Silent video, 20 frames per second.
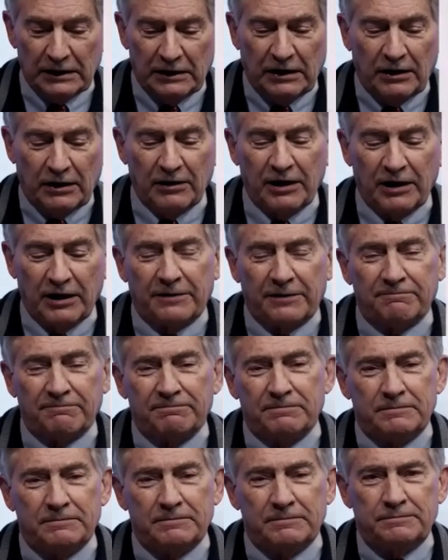All right,
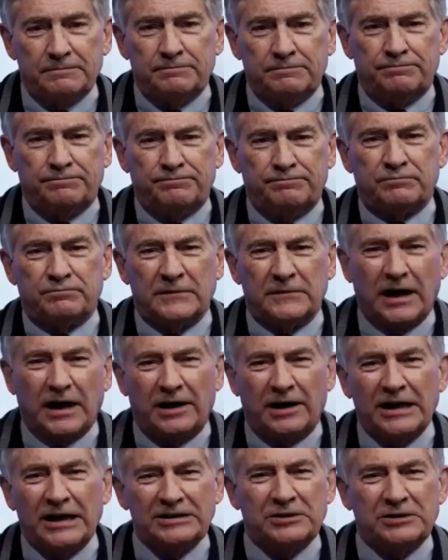I'd
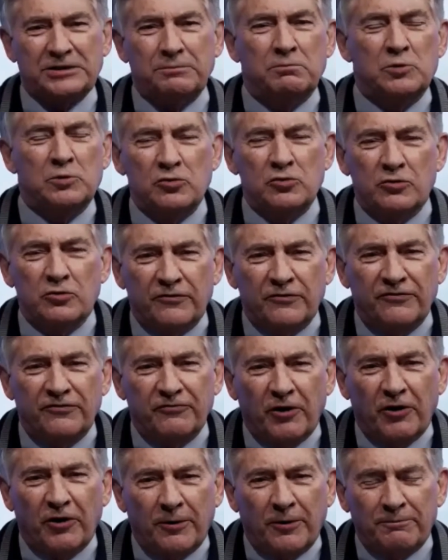like to move
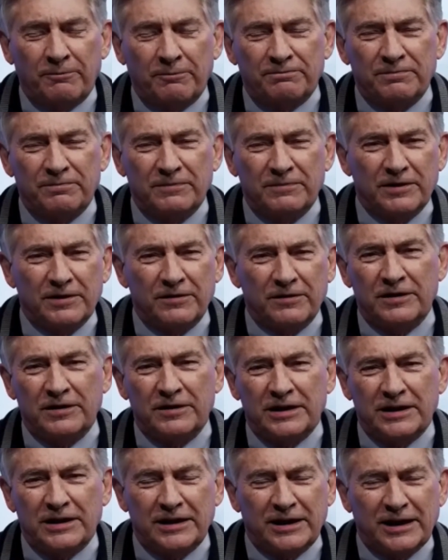from
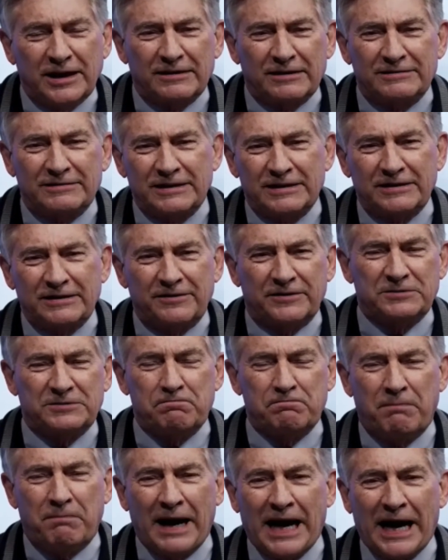the kind of this
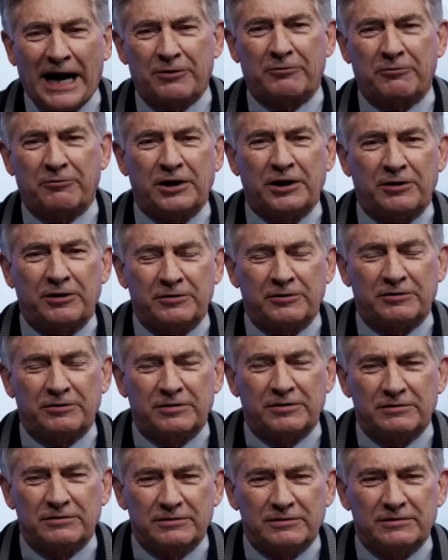background
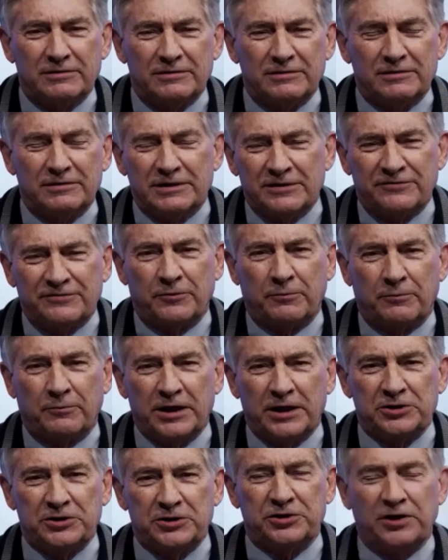
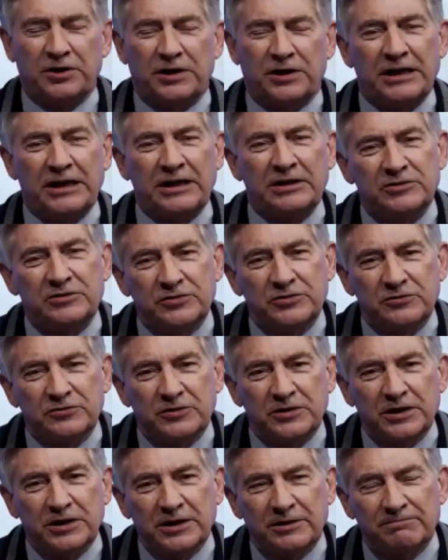information into
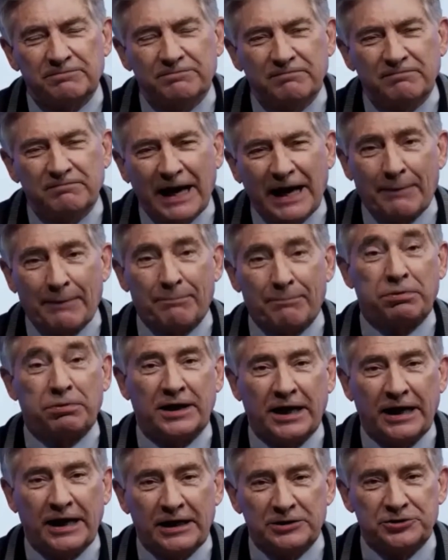the
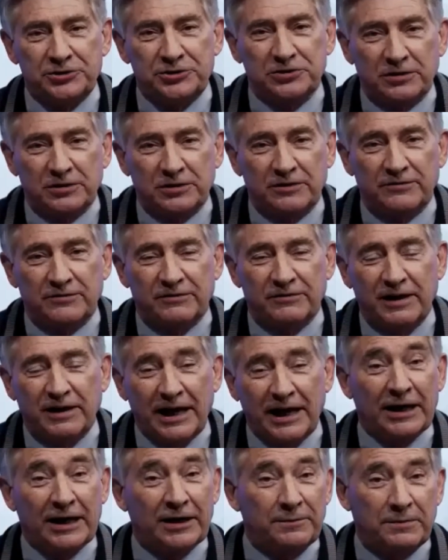application of
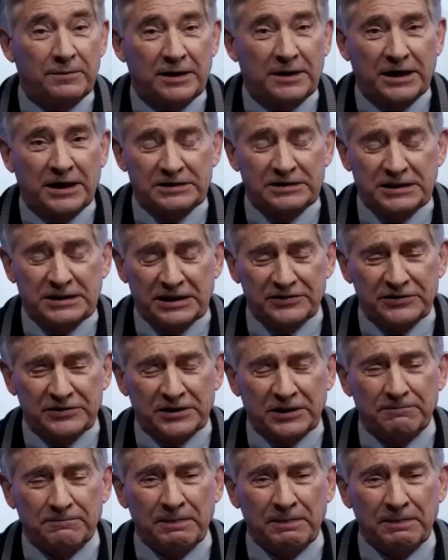antibody testing.